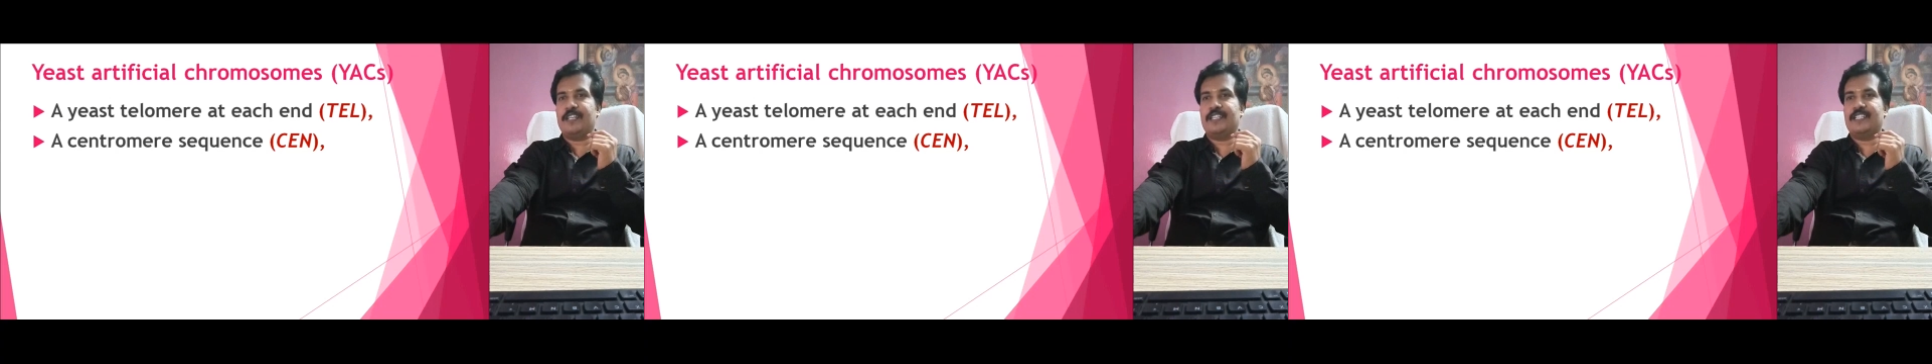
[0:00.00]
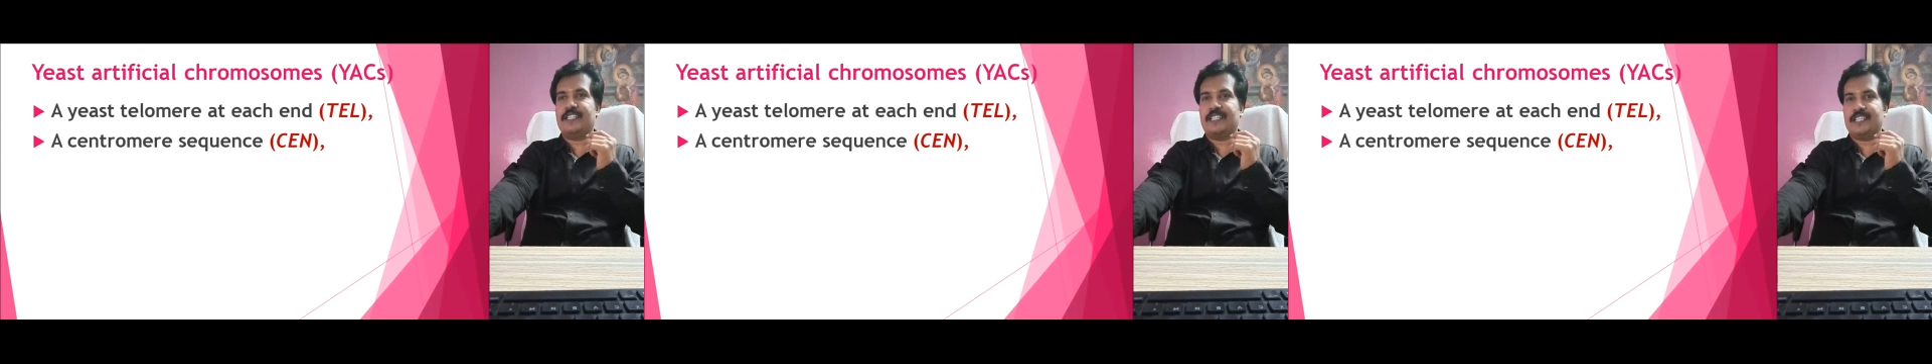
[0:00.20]

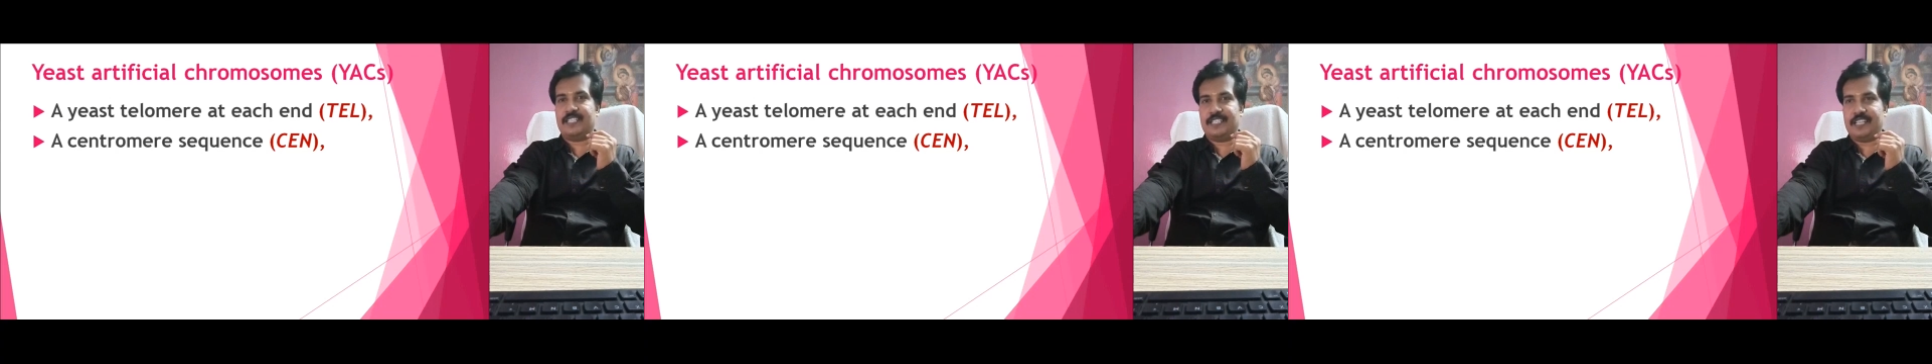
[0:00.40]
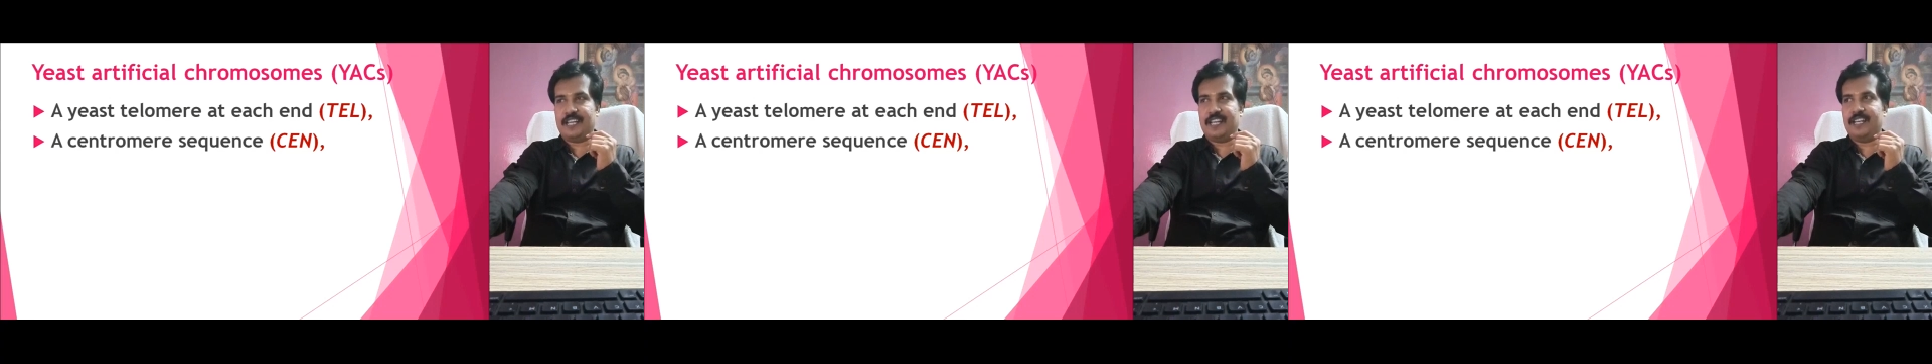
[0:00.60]
is the
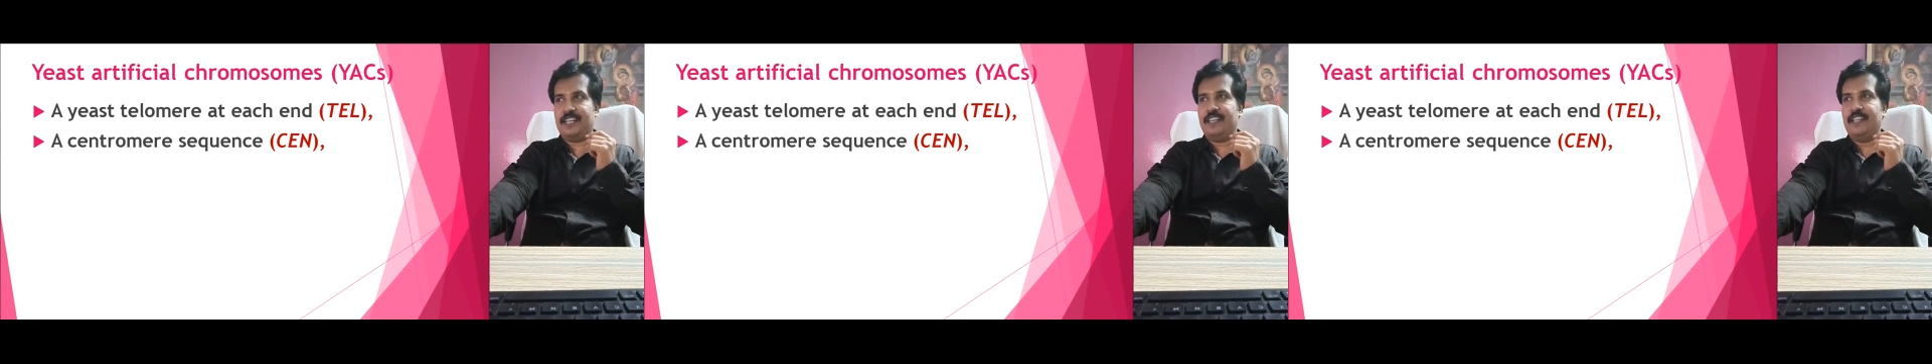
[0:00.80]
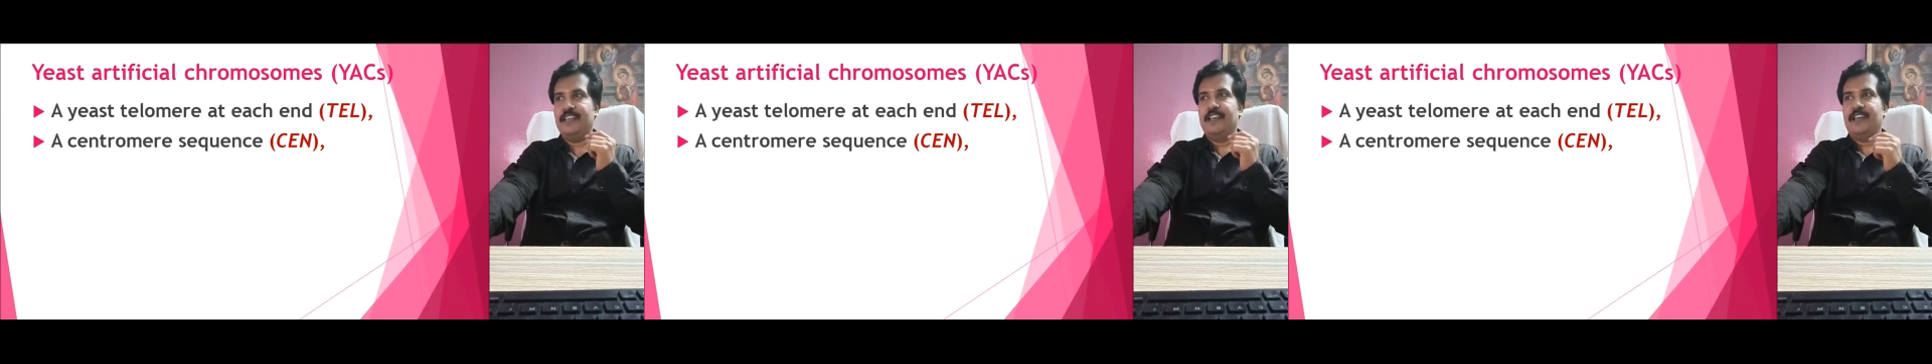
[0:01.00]

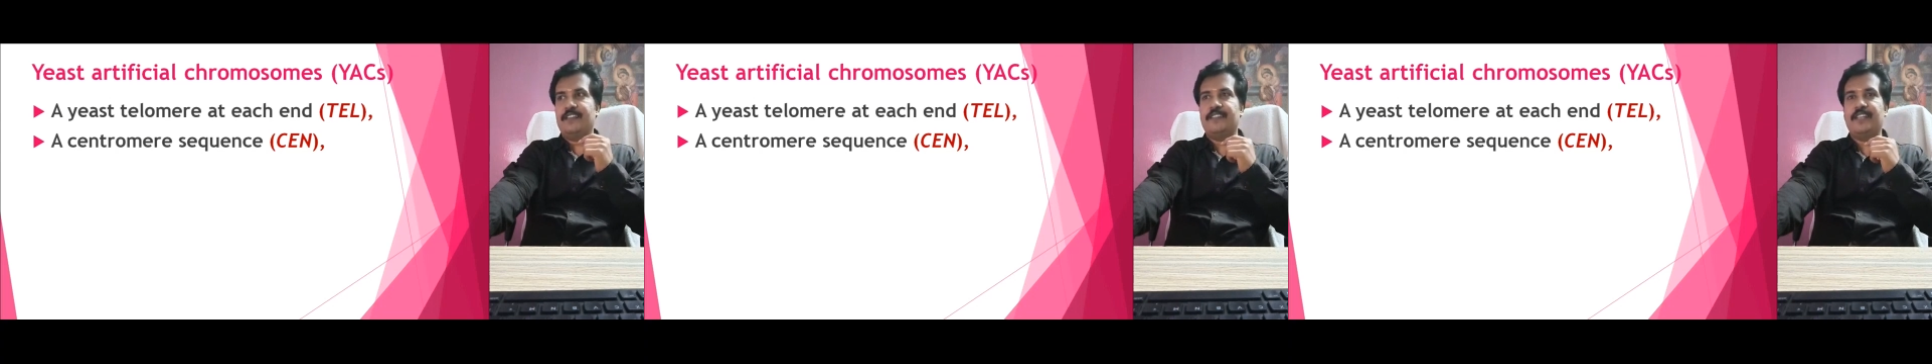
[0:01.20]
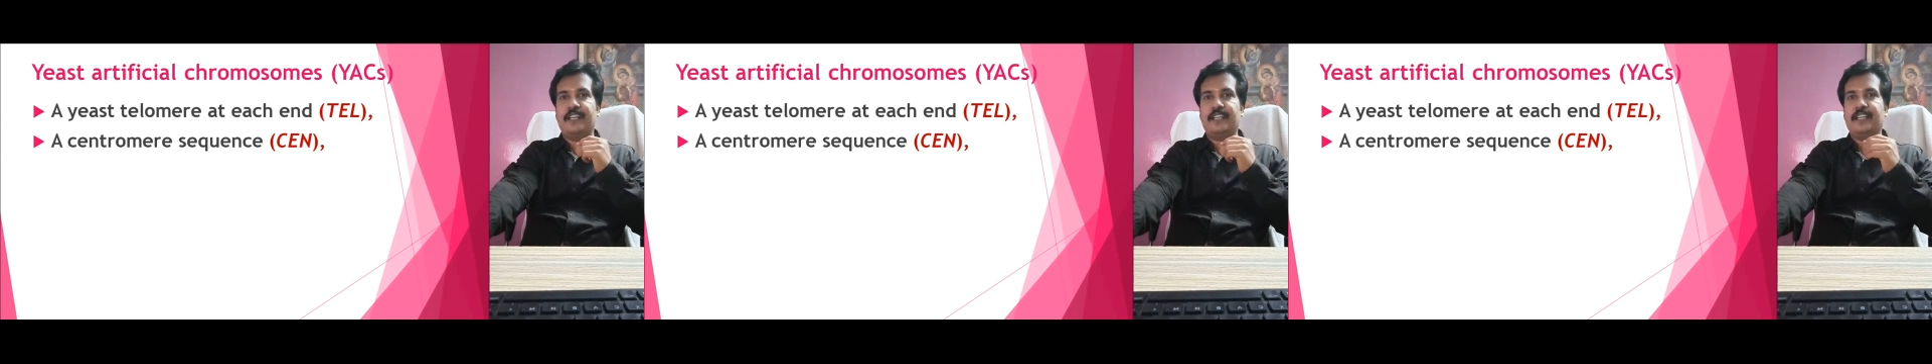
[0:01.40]
sun.
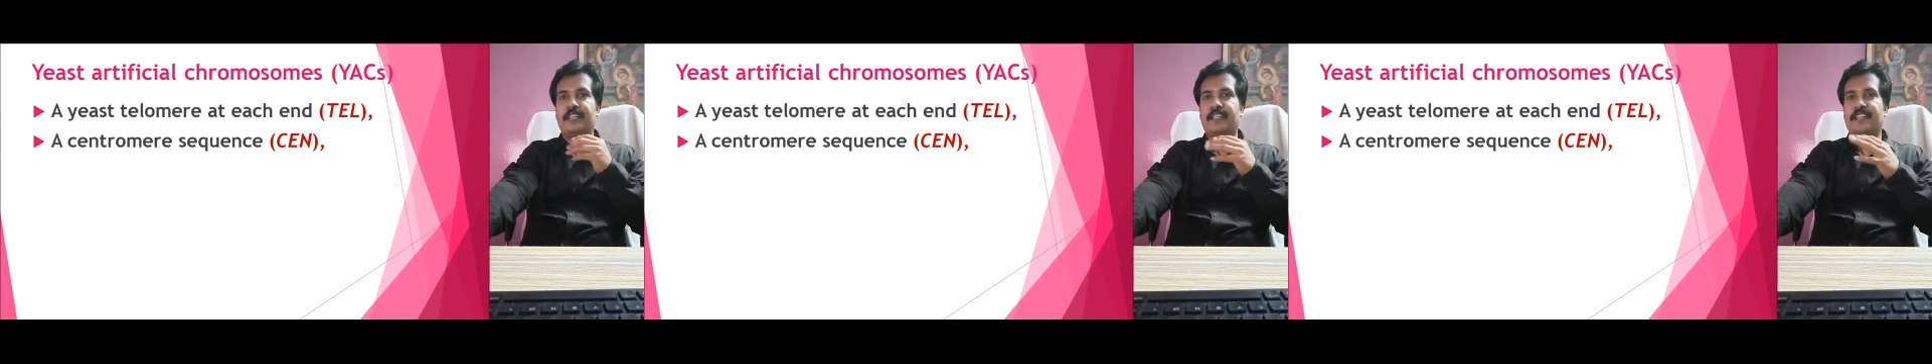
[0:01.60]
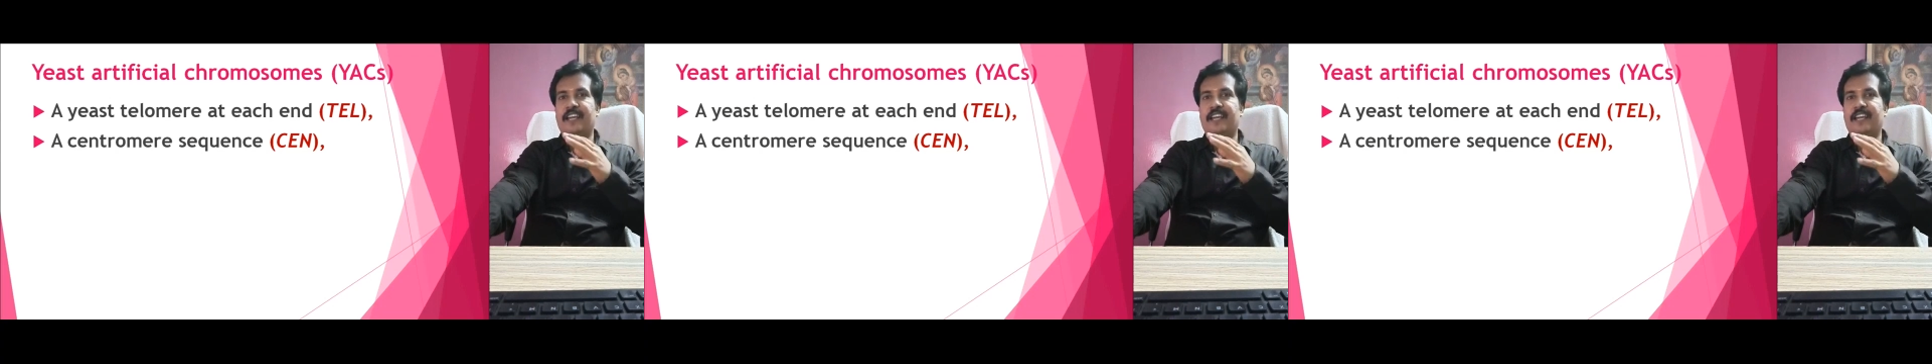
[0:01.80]
Then it